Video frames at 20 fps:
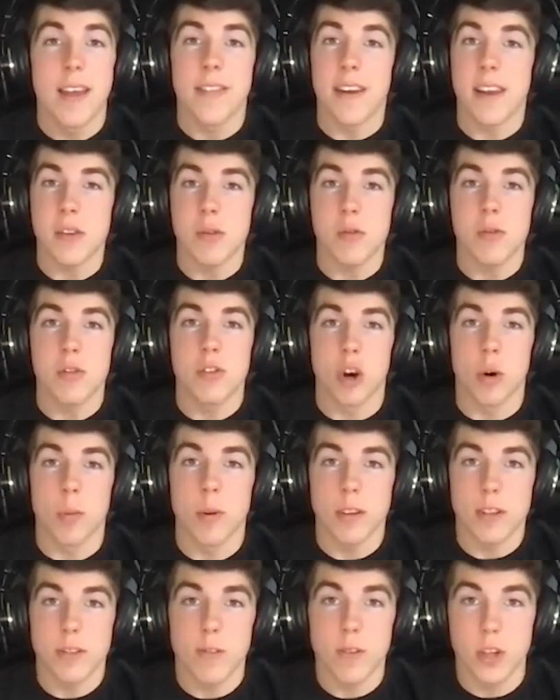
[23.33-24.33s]
Thank you so
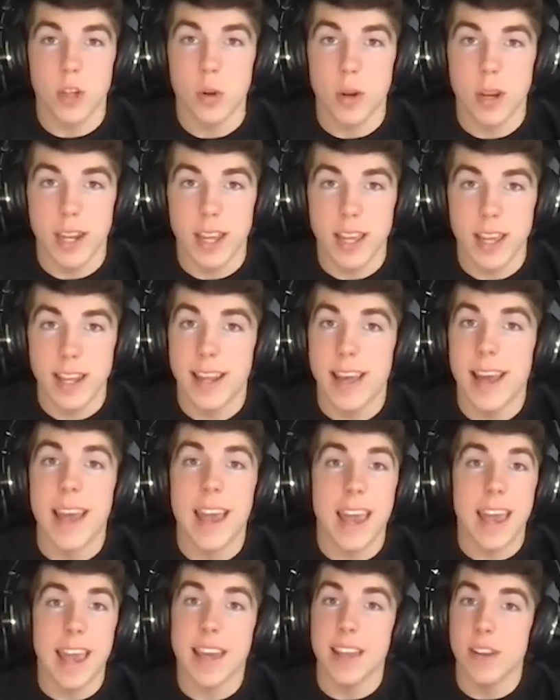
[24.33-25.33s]
much for tuning in,
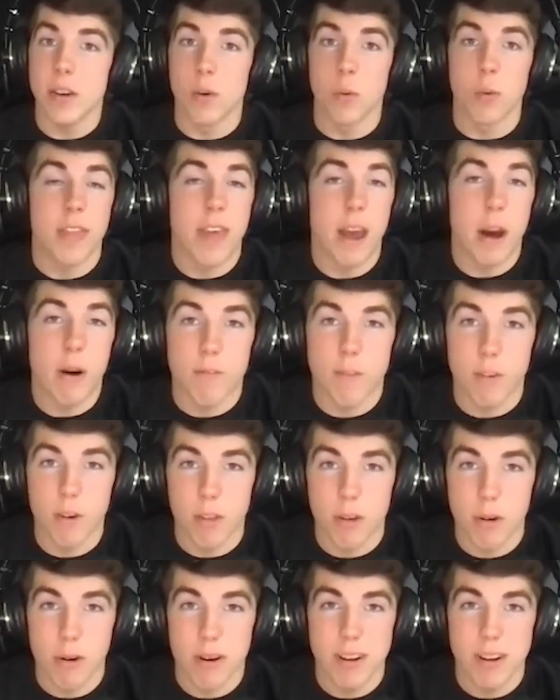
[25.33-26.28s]
and without further